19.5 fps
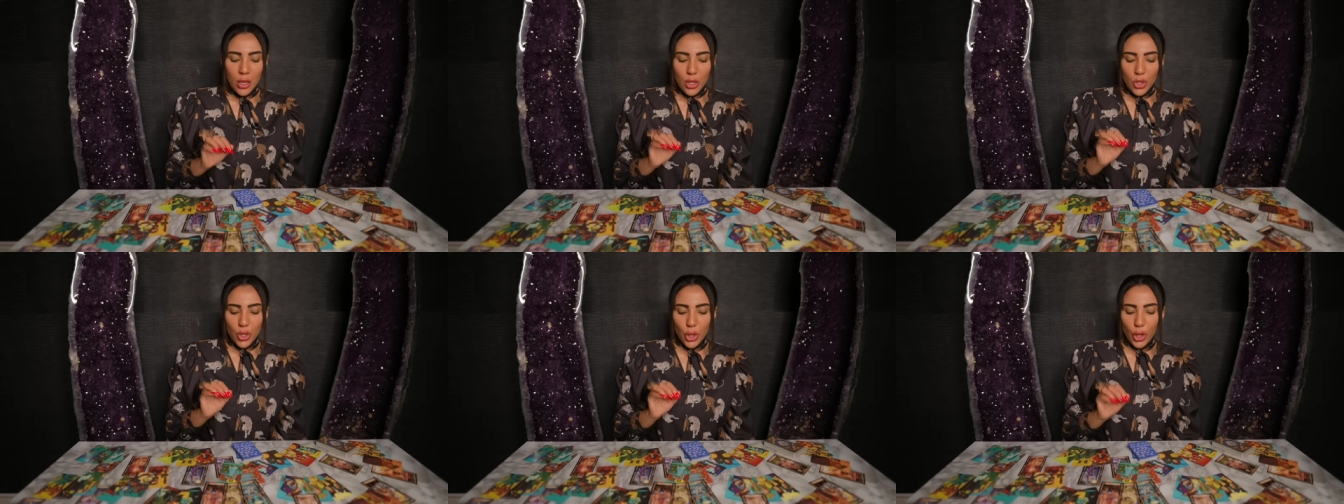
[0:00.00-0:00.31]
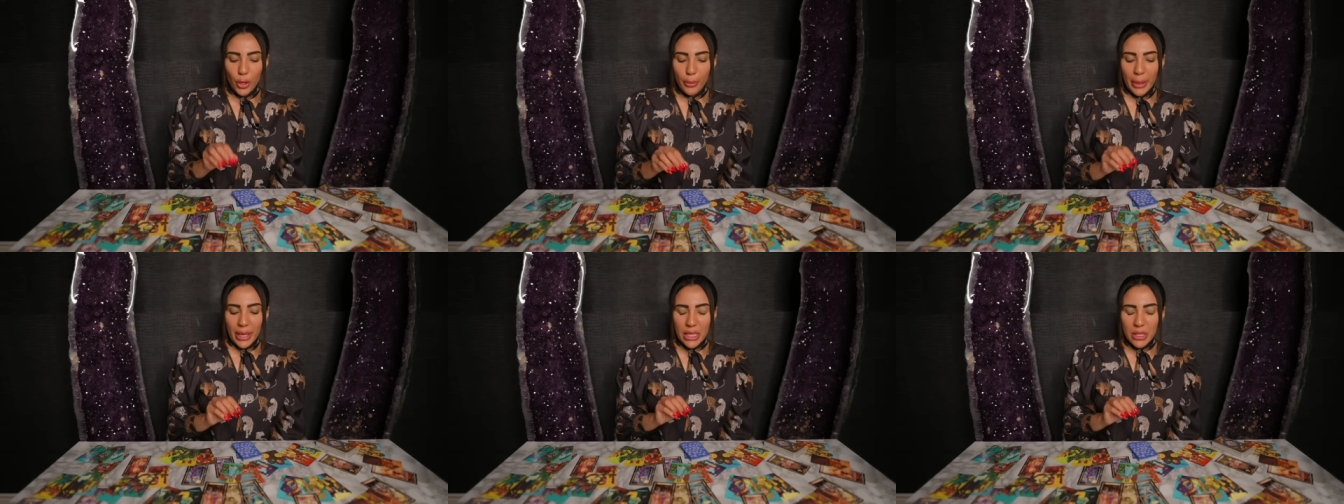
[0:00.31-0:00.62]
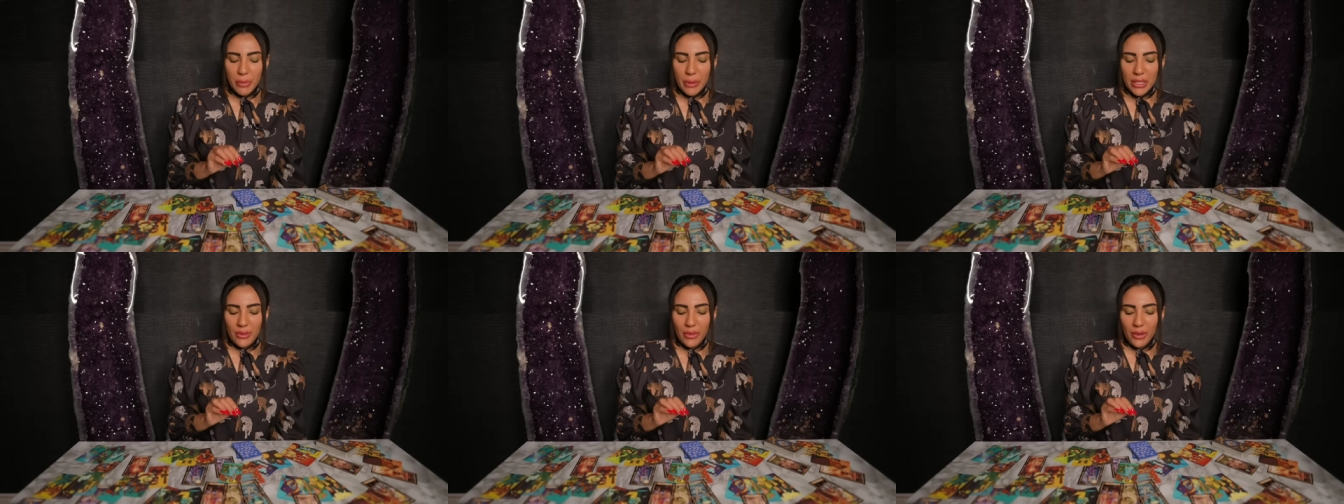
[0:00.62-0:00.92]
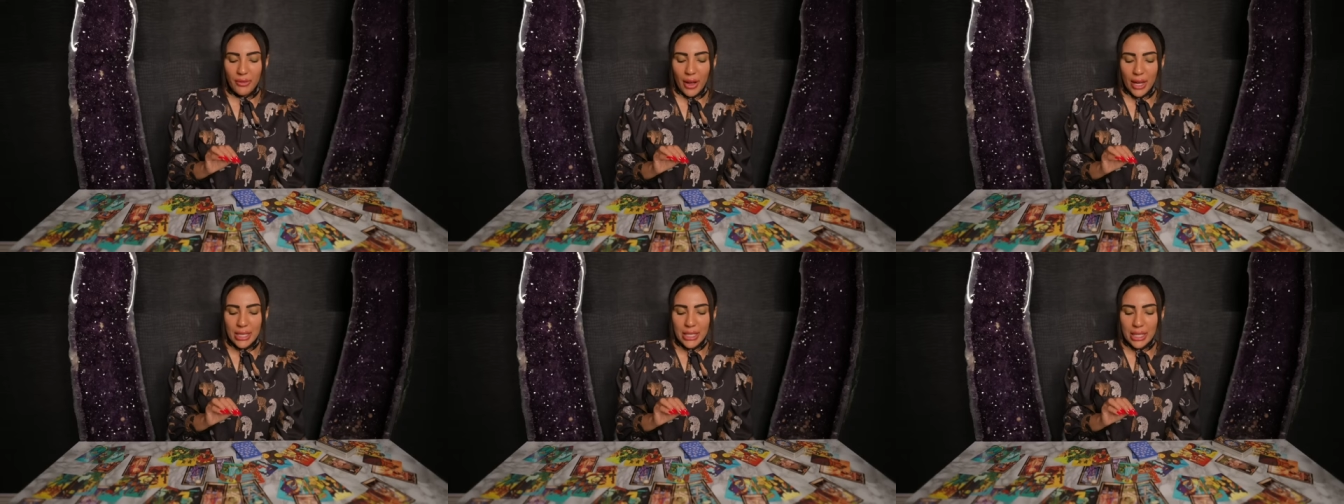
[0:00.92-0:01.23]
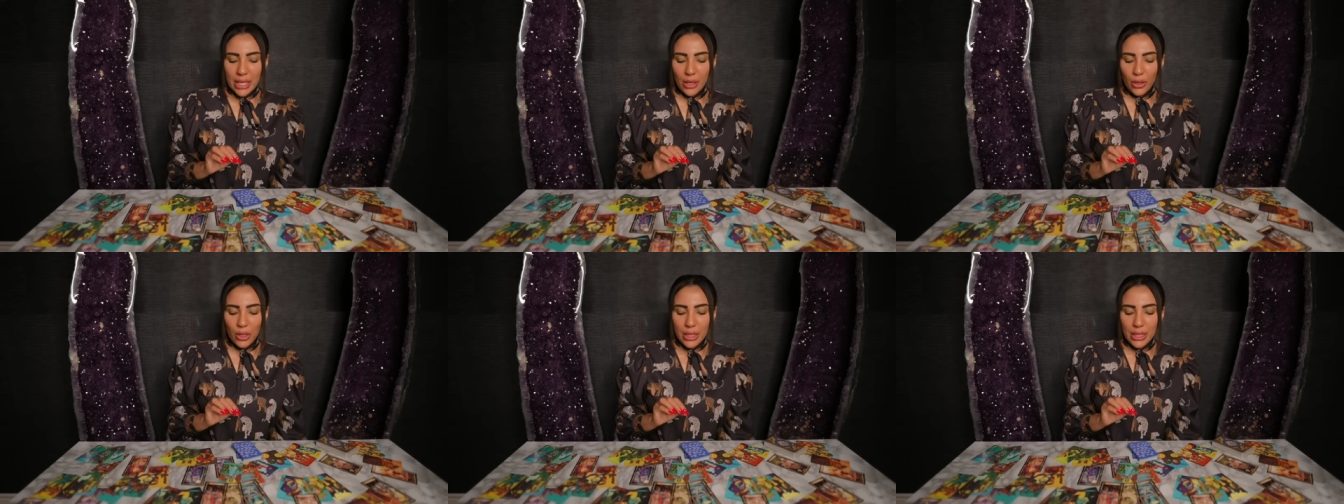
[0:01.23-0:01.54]
So your biggest piece of advice
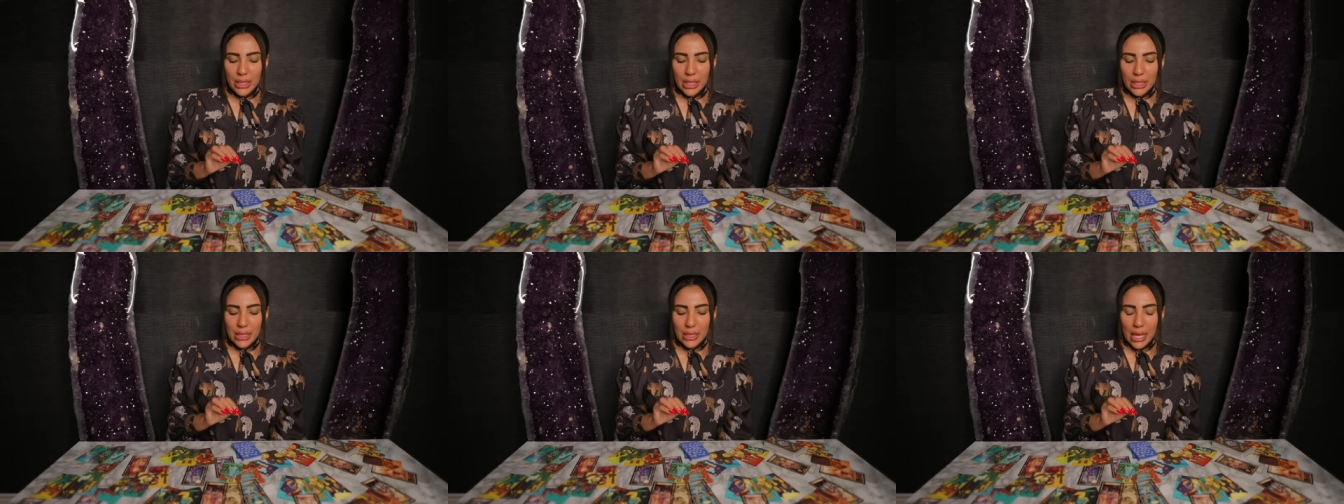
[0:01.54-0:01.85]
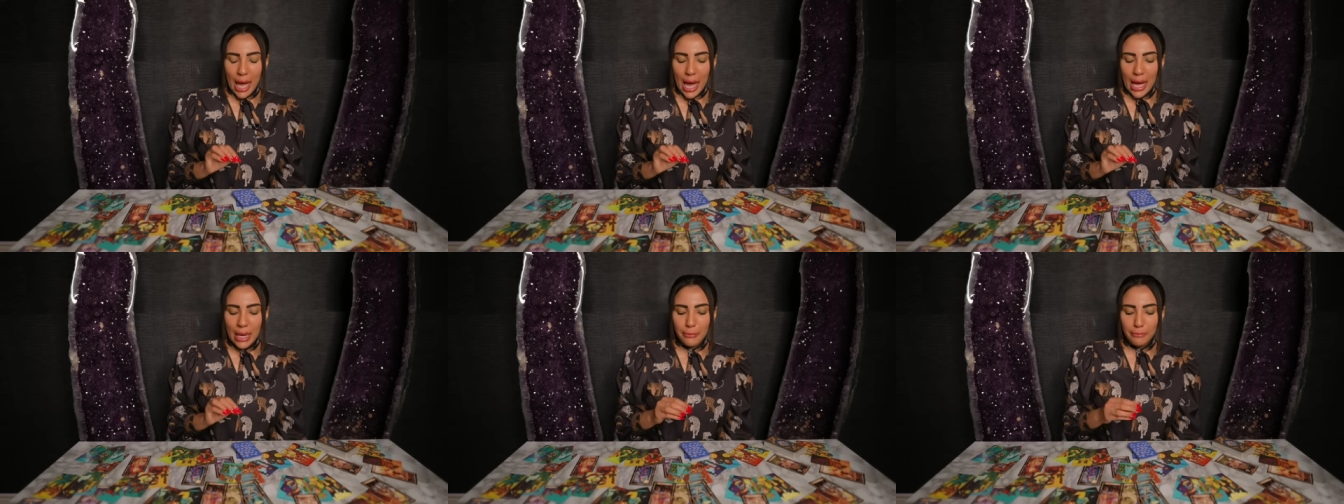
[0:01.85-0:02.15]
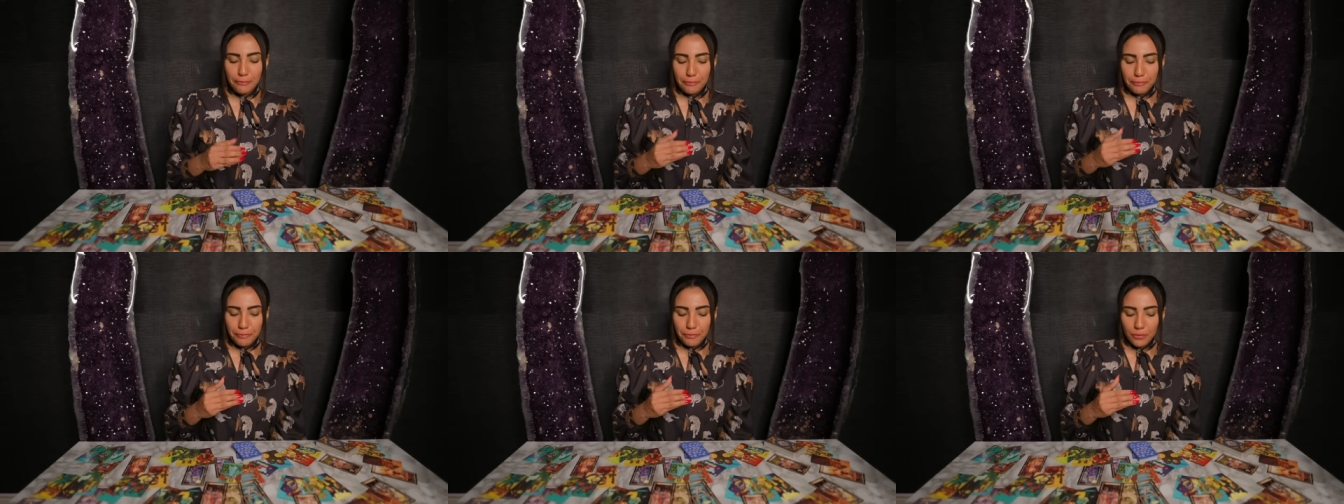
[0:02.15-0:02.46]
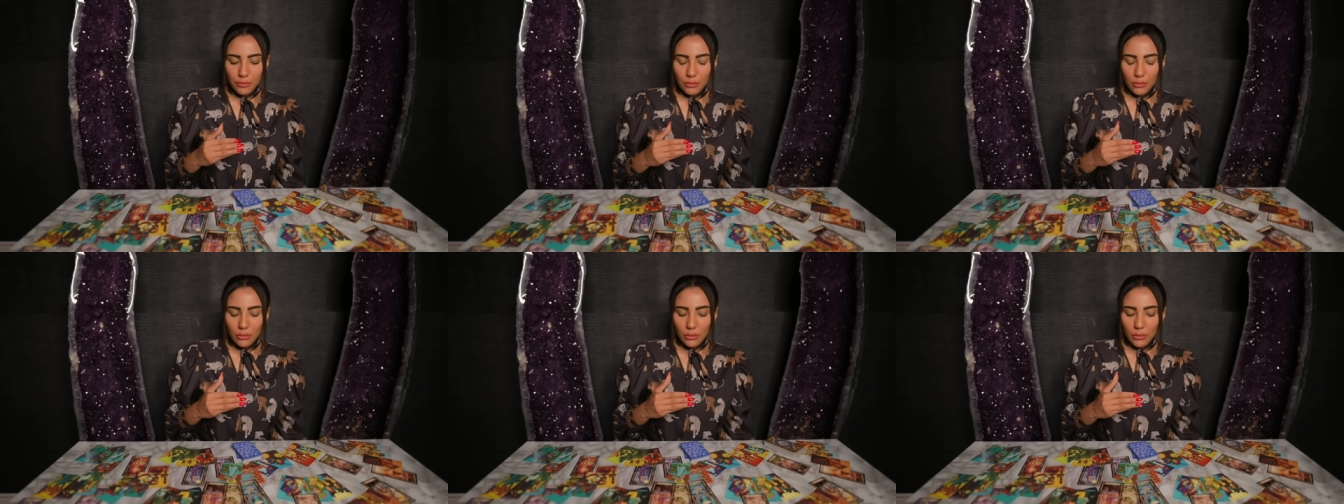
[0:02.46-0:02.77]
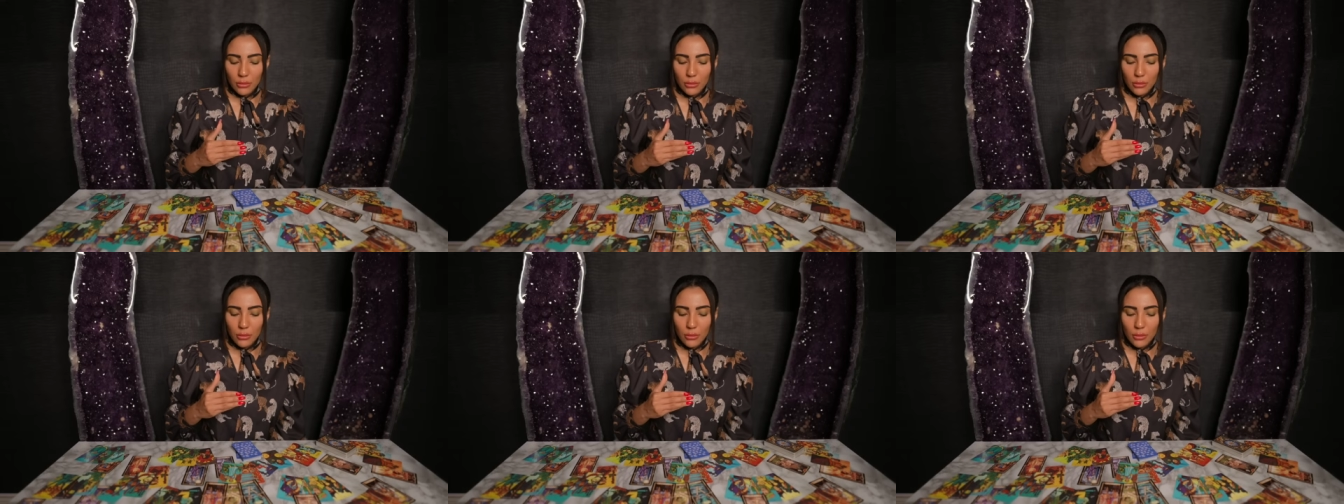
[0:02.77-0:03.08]
here is is that
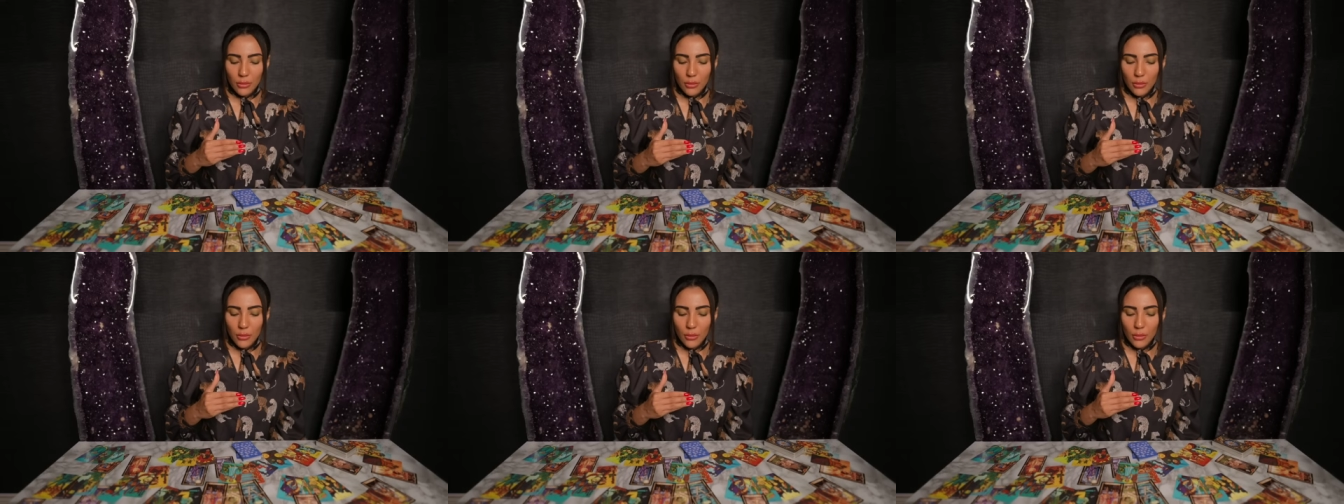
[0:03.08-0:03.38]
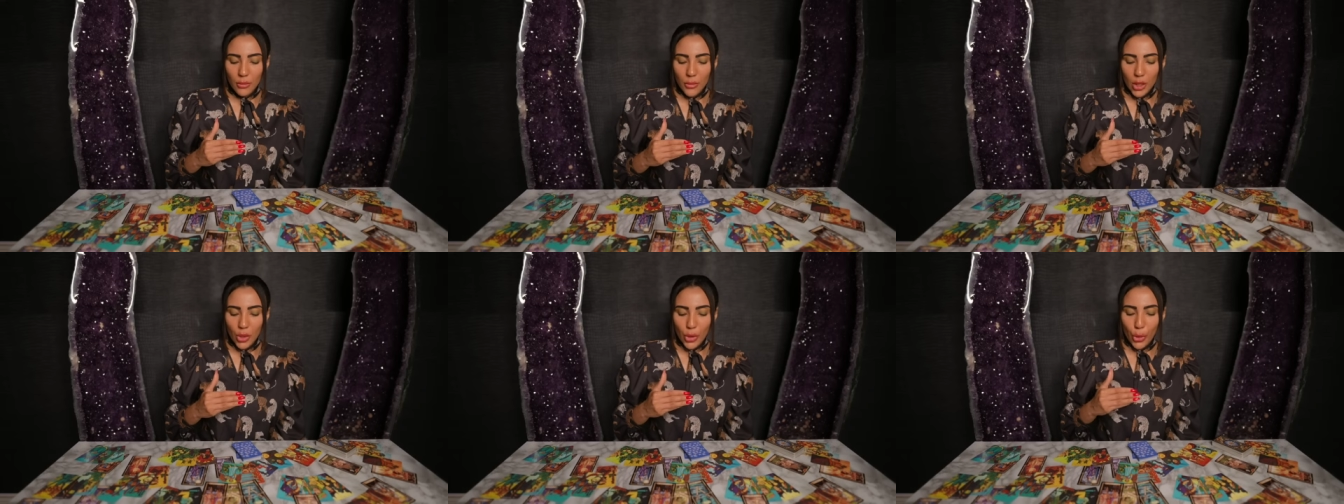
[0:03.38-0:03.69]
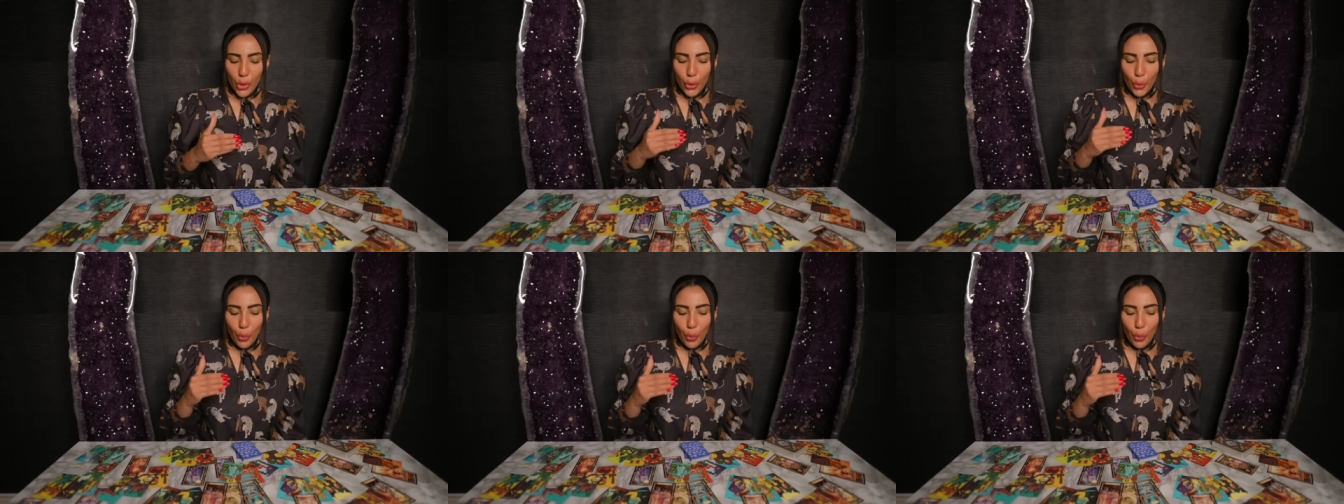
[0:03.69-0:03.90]
the